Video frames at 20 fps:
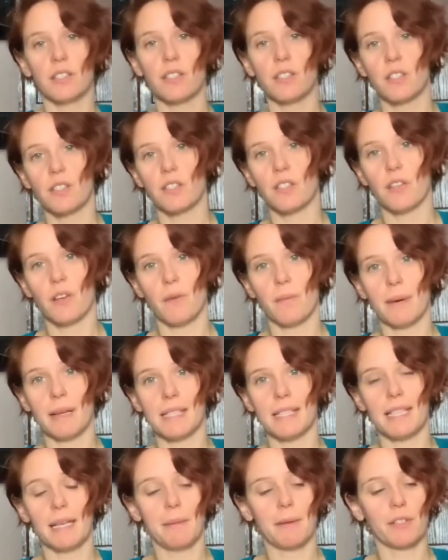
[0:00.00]
So my
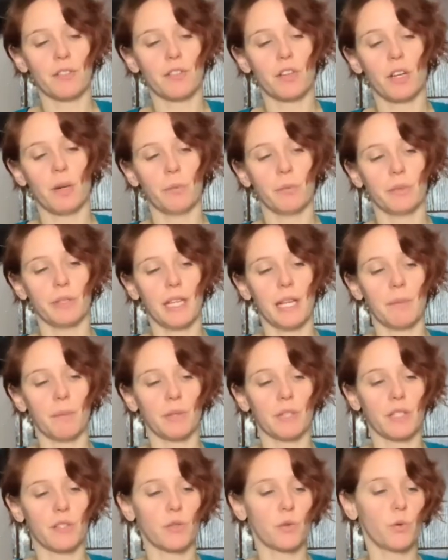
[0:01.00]
stand mixer came with
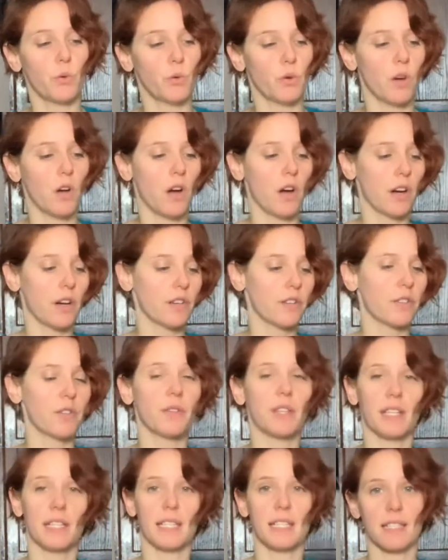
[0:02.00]
this cool guard so that
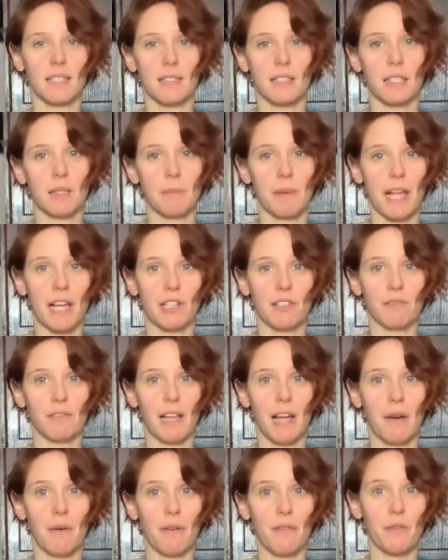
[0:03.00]
it doesn't splash
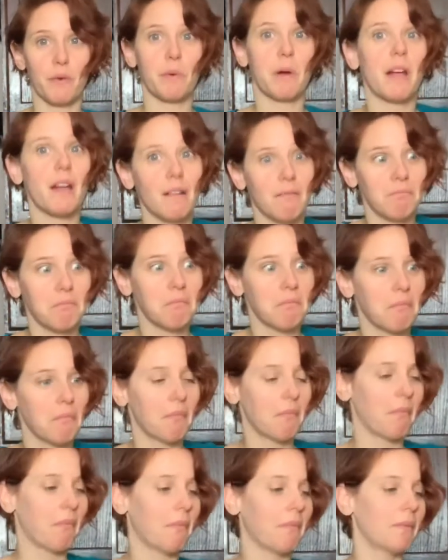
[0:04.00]
flour everywhere.
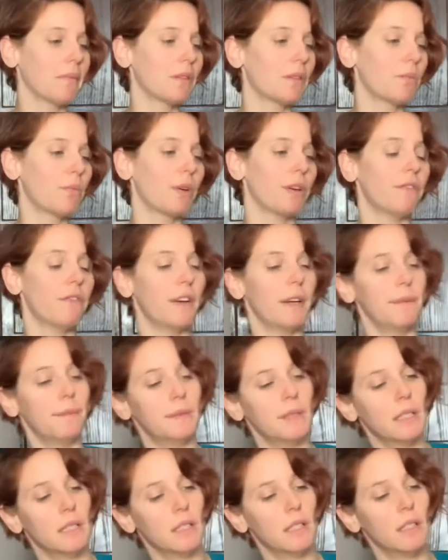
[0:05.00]
It's pretty fun.
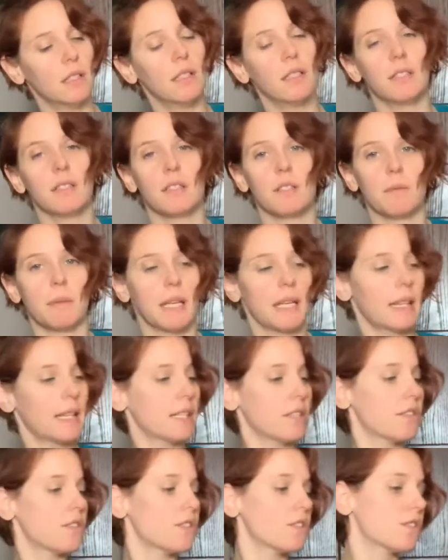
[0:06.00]
Get
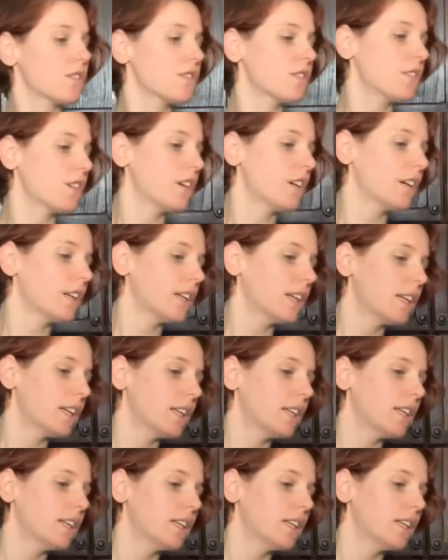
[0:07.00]
this started.